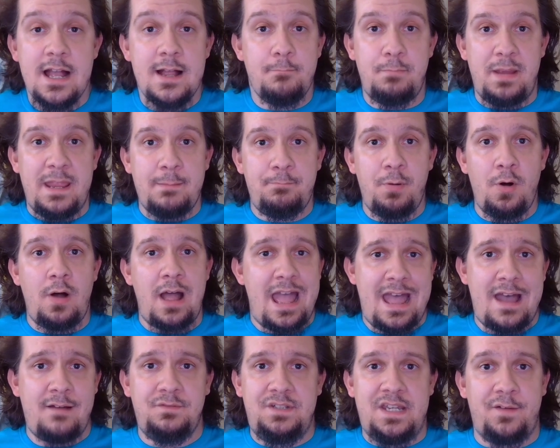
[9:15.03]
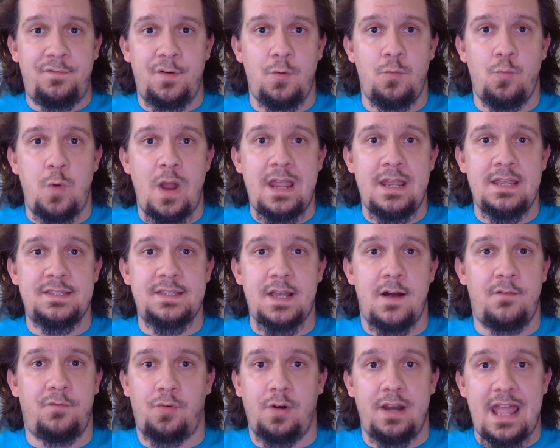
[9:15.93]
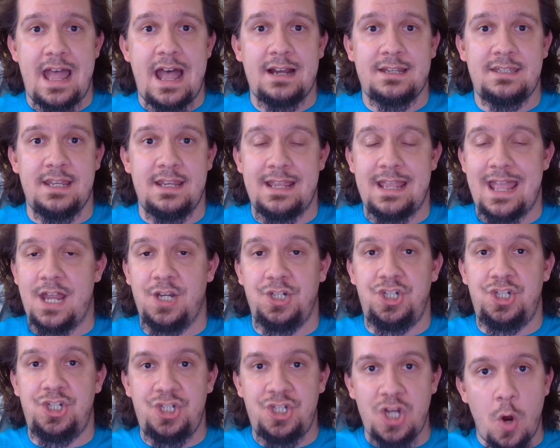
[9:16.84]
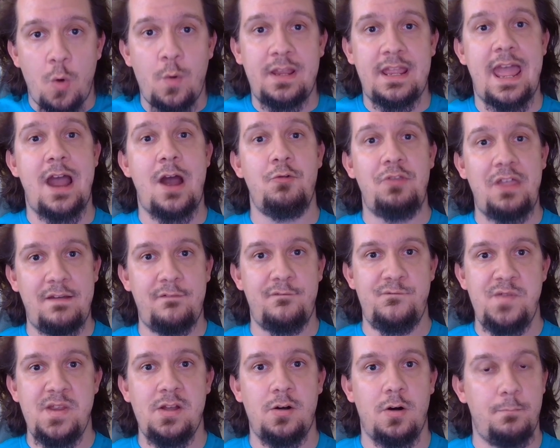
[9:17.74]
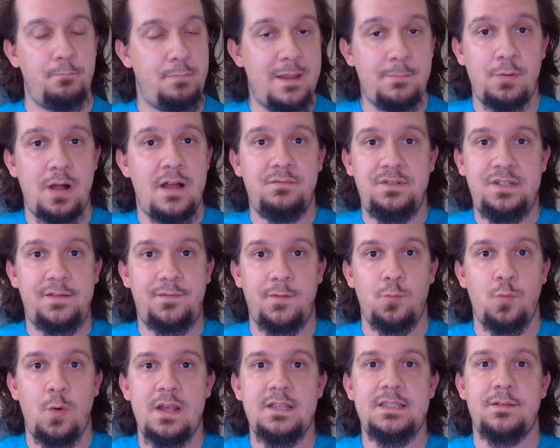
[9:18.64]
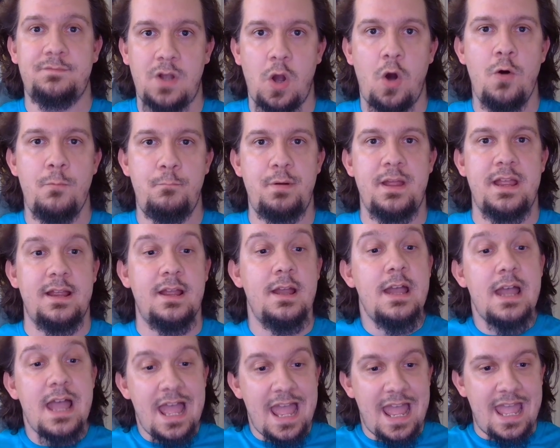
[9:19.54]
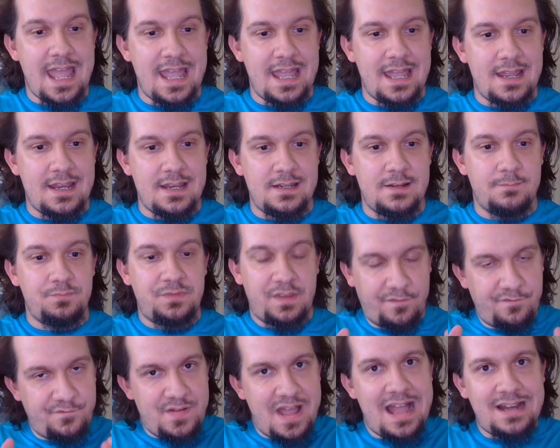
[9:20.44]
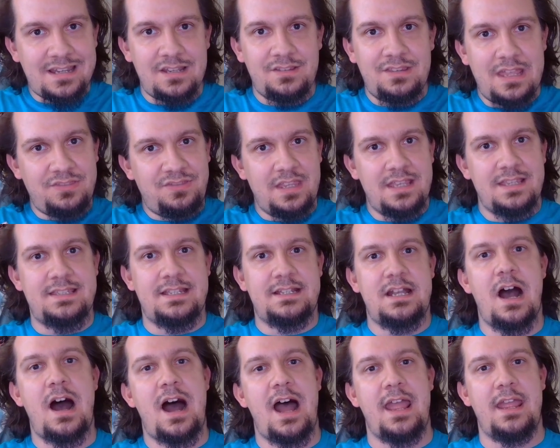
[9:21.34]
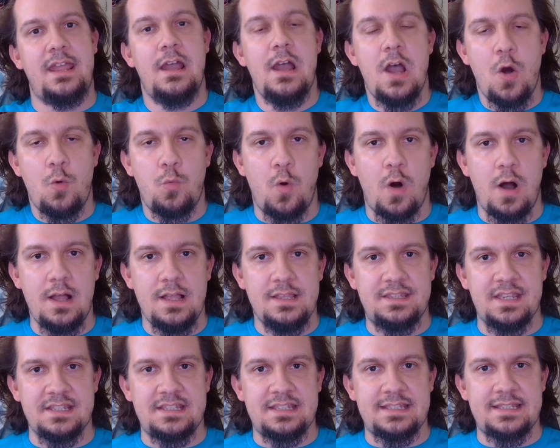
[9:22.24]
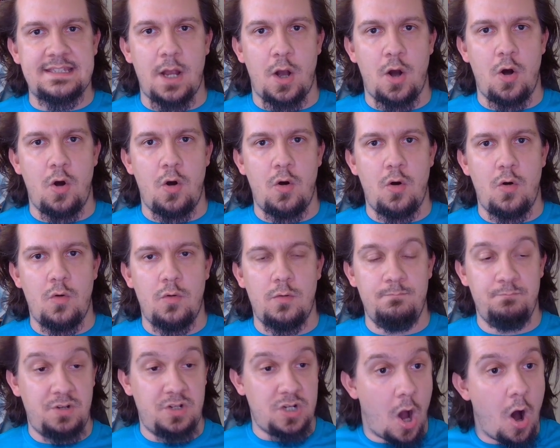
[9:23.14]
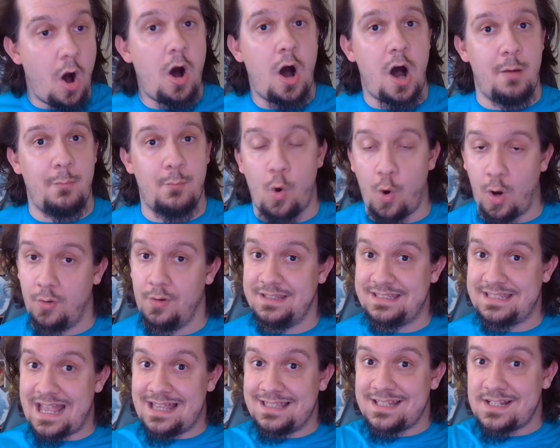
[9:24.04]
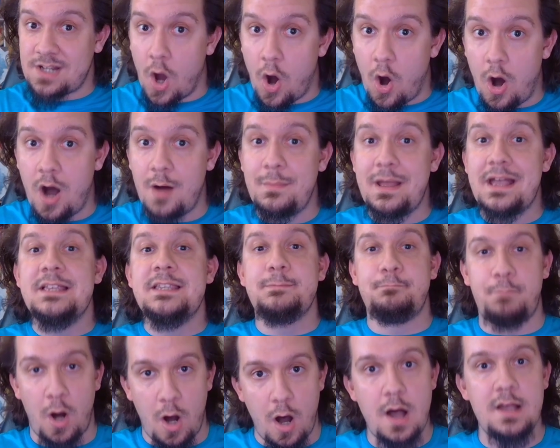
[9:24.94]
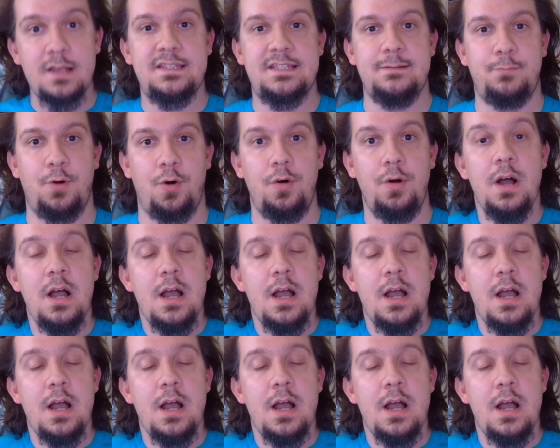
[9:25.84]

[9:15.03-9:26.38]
People have different ways of reacting and showing how they feel. People have different ways of coping. And the fact that this guy was so calm, or at least as calm as possible,